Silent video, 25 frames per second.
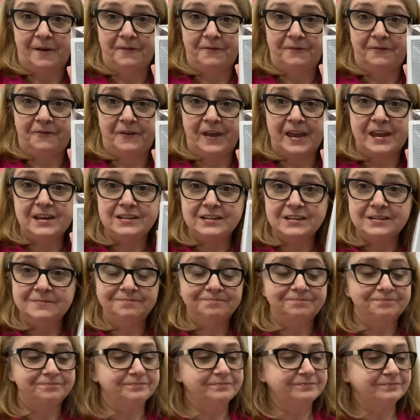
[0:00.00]

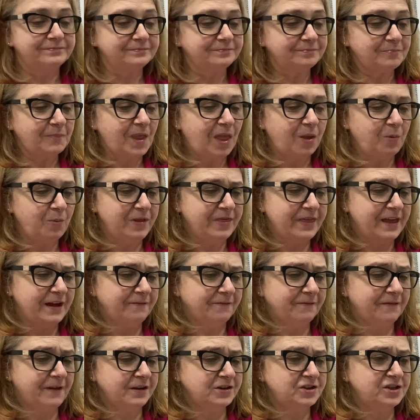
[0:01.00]
feet with
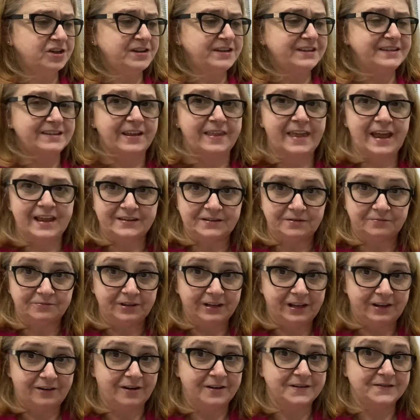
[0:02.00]
that function. So that's a
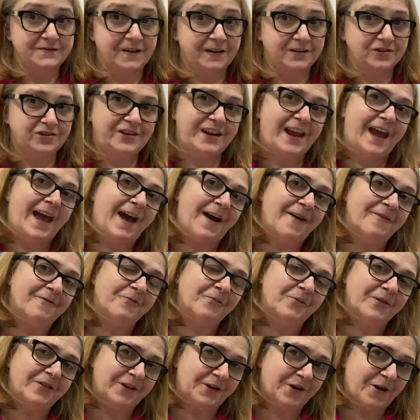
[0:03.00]
really nice function to have
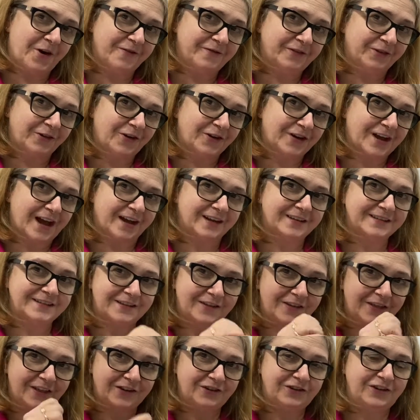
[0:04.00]
with an overlocker,
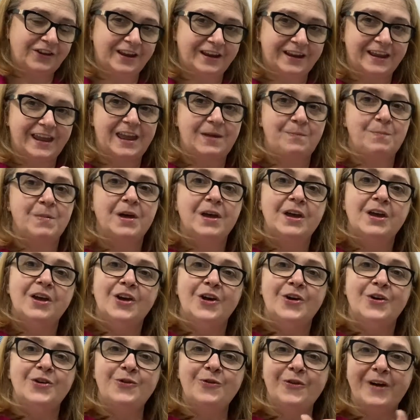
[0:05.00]
so that you can keep
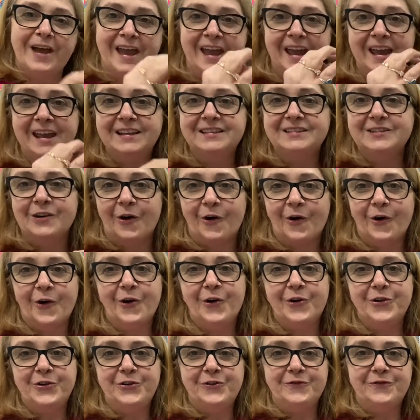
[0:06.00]
your hands
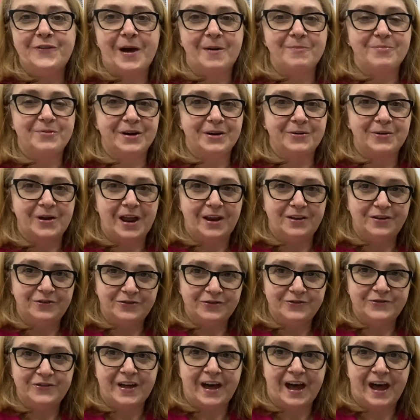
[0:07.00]
on your fabric and
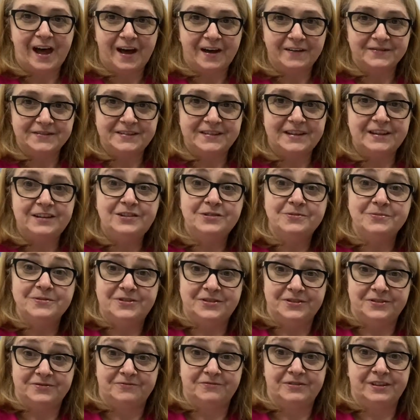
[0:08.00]
do the half stitch,
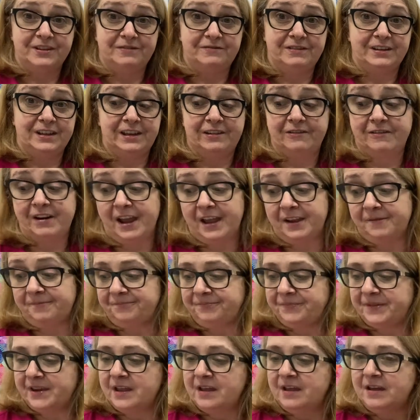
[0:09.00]
which is really great.
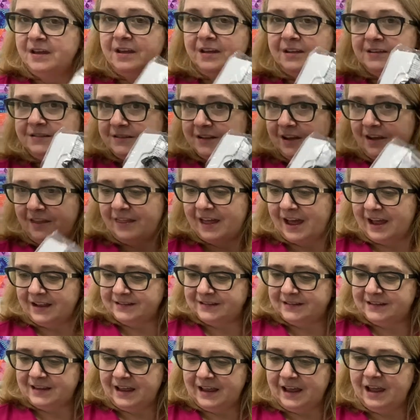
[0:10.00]
So
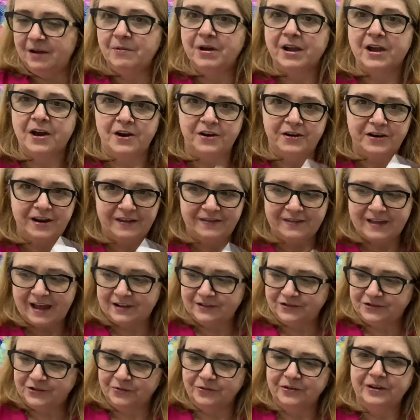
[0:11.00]
that's there. We're going to need
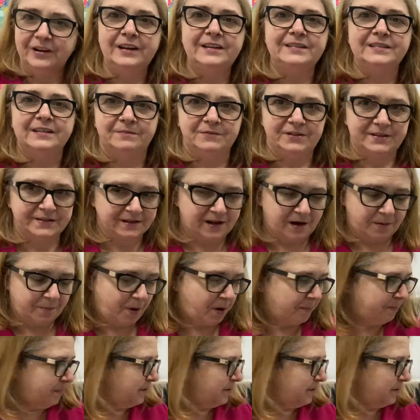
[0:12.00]
that shortly, so I'm just going to pop